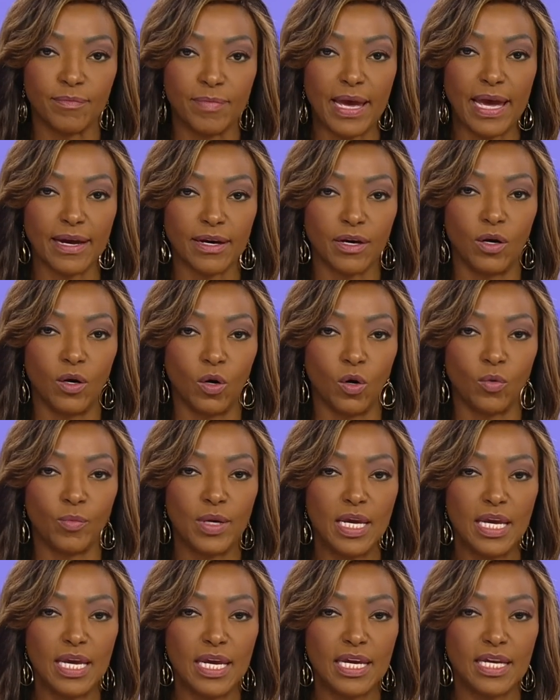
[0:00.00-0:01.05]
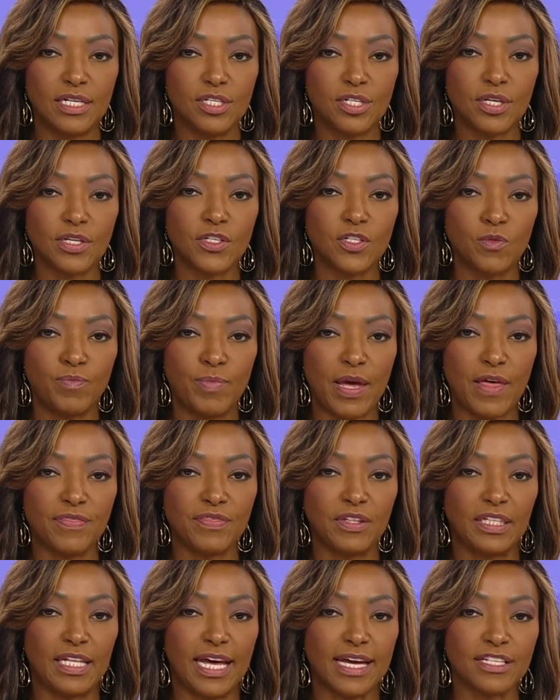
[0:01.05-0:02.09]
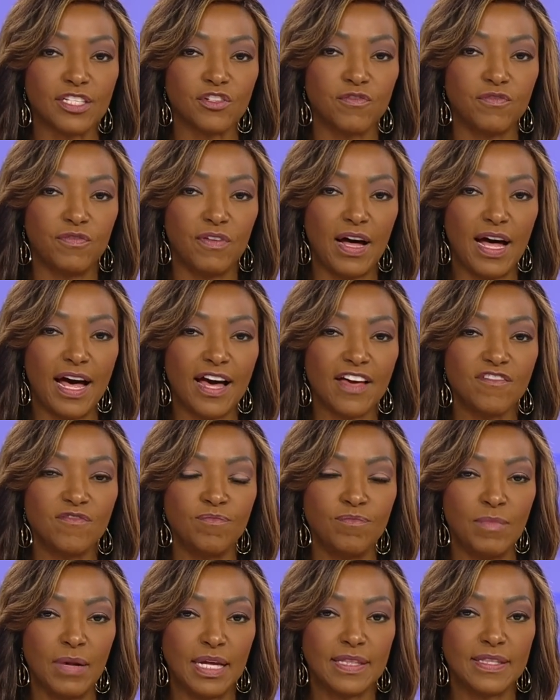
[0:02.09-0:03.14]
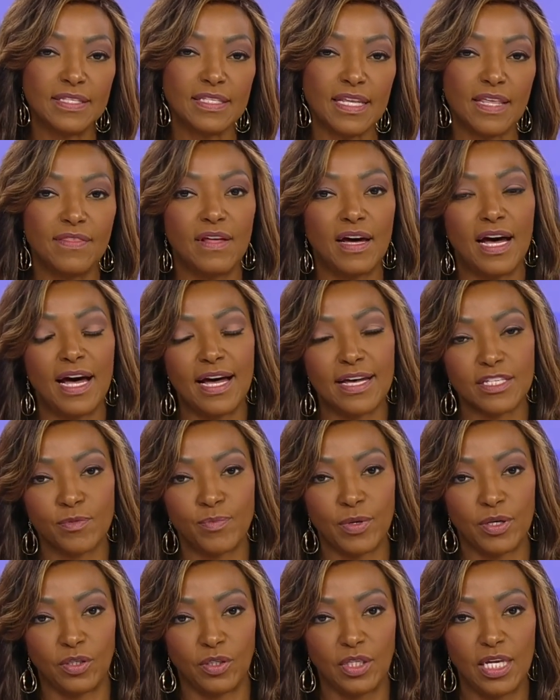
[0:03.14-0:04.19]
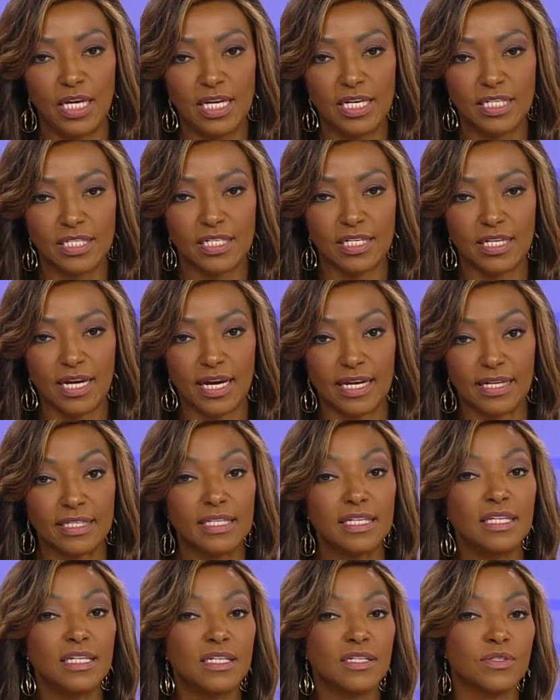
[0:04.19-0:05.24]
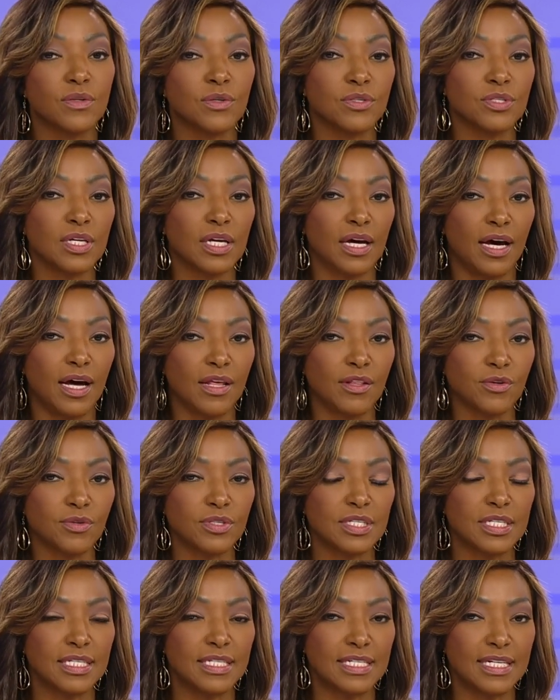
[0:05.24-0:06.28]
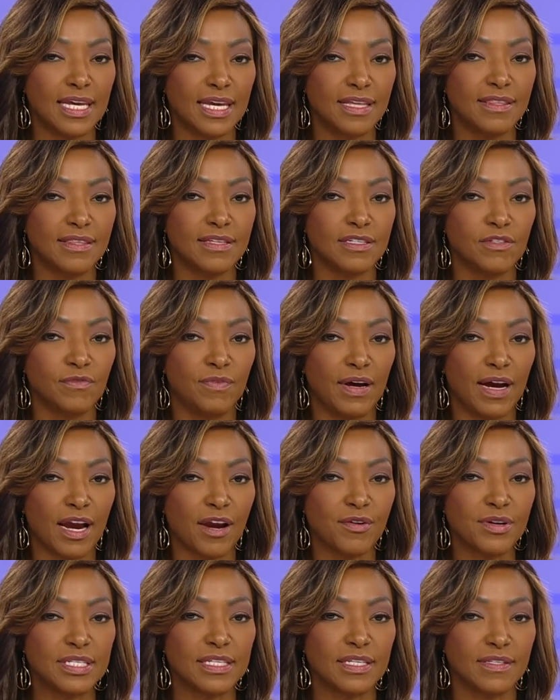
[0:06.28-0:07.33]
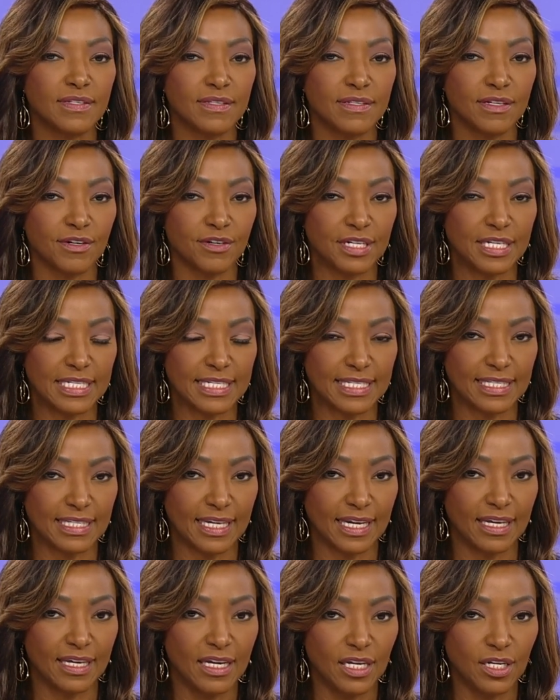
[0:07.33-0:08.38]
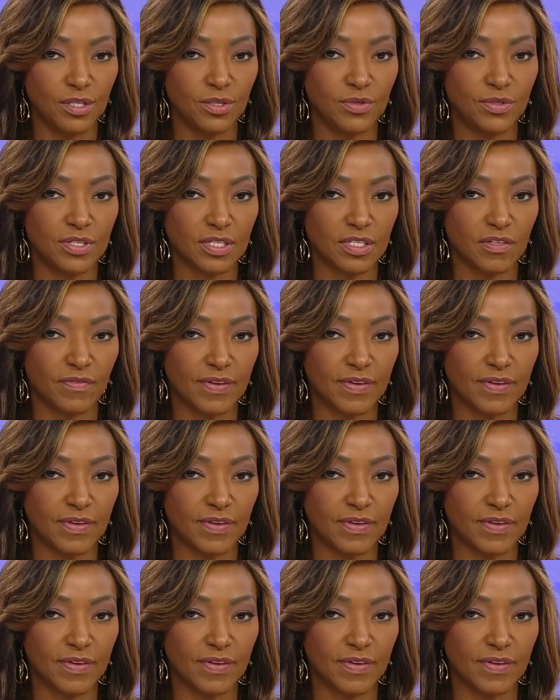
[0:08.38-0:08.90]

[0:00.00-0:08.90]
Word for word: back home. He just spent the last 5 months in the hospital. Tonight, he is urging others to take this virus seriously. News 6